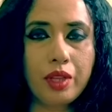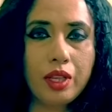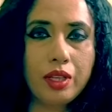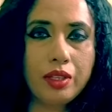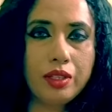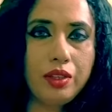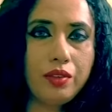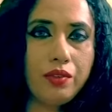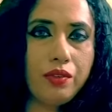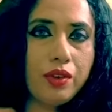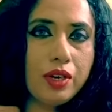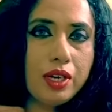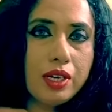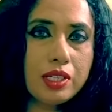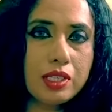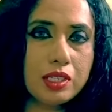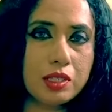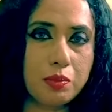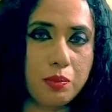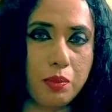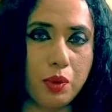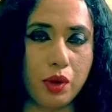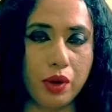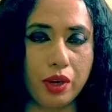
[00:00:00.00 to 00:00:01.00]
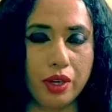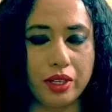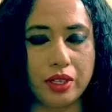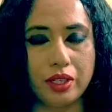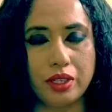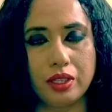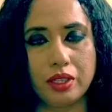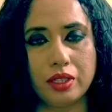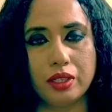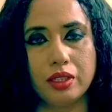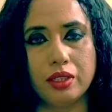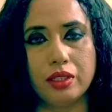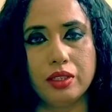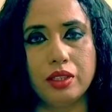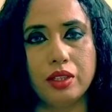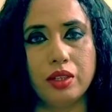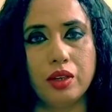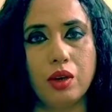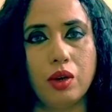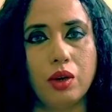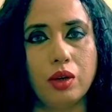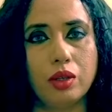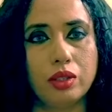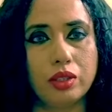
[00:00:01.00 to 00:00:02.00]
The first point,
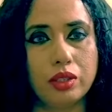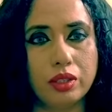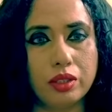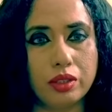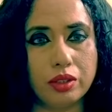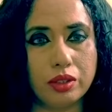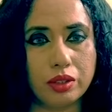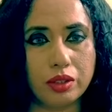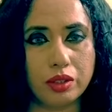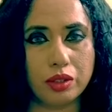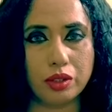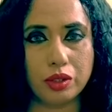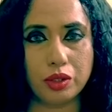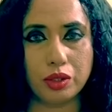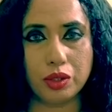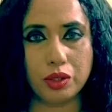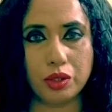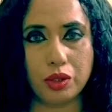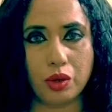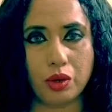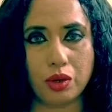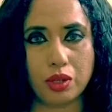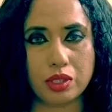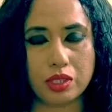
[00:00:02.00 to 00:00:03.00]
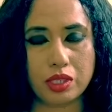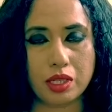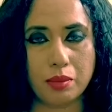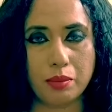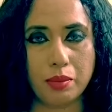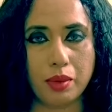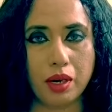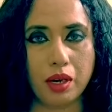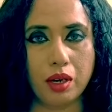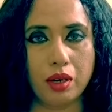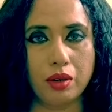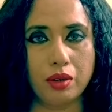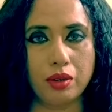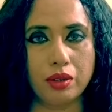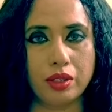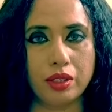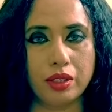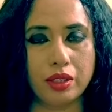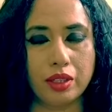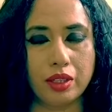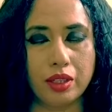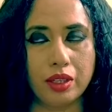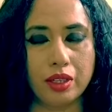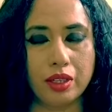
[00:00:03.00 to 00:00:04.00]
the author talks about,